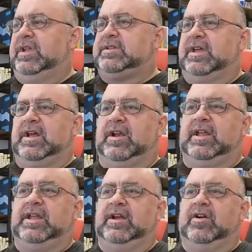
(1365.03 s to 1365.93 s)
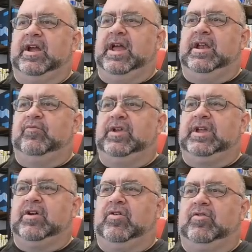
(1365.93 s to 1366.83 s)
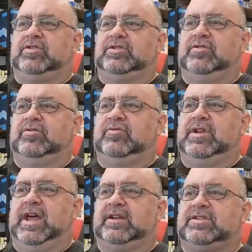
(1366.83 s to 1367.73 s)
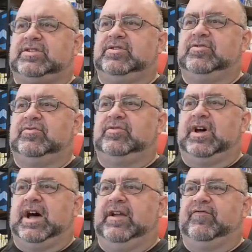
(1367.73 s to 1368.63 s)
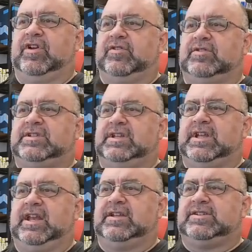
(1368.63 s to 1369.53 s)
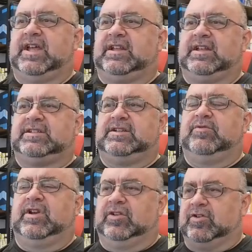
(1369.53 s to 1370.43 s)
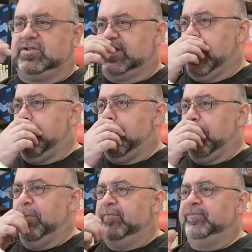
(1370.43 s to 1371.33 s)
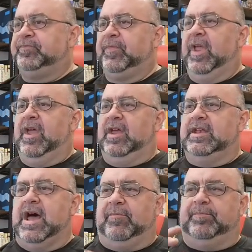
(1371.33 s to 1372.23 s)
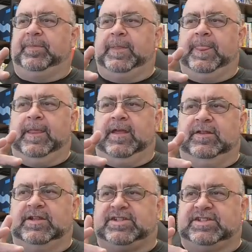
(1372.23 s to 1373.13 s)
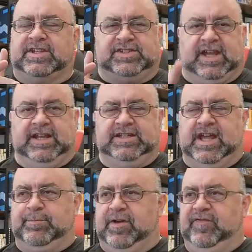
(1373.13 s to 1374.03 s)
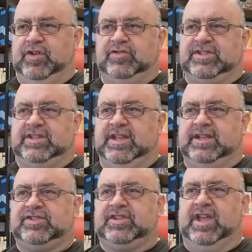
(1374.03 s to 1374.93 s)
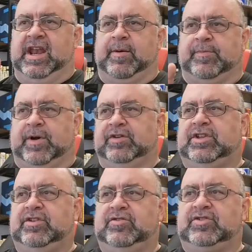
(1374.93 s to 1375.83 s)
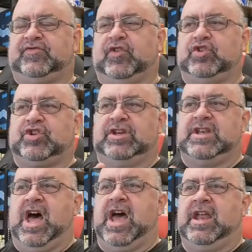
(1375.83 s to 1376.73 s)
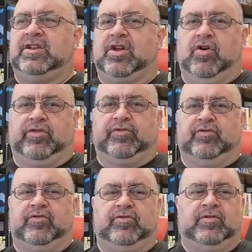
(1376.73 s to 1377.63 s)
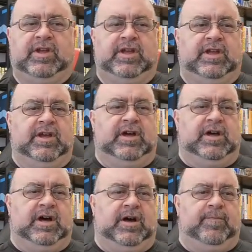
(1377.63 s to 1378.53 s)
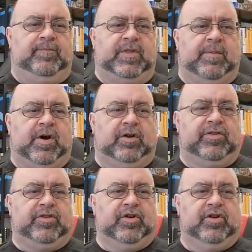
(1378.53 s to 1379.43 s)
out of here, and we go to next to the high frequency data set. Let's see what it looks like. Now, this is the second time I've used this, and I'm about to use version 9 to go through about 30